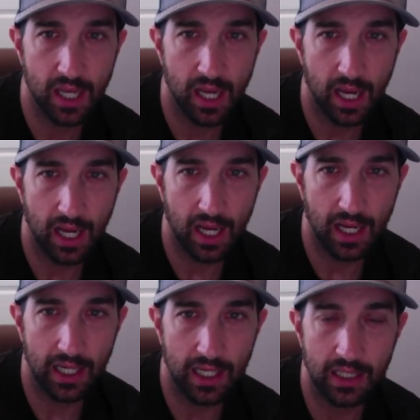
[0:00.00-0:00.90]

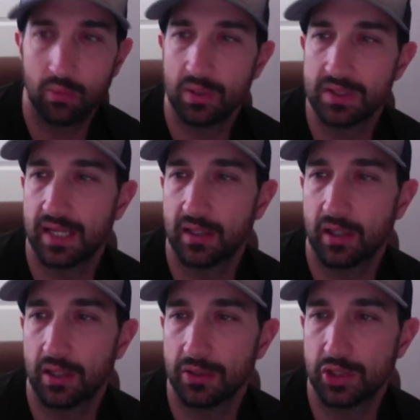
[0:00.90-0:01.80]
What is that
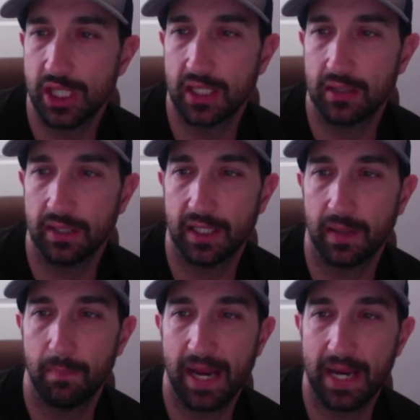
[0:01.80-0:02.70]
called?
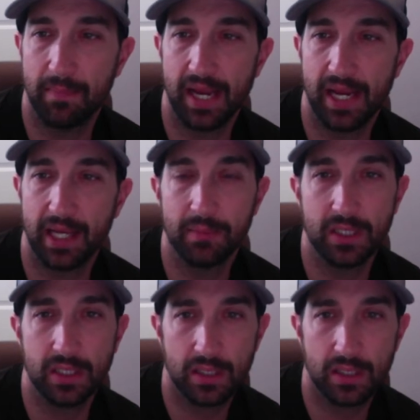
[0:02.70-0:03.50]
Chickalika Bam Bam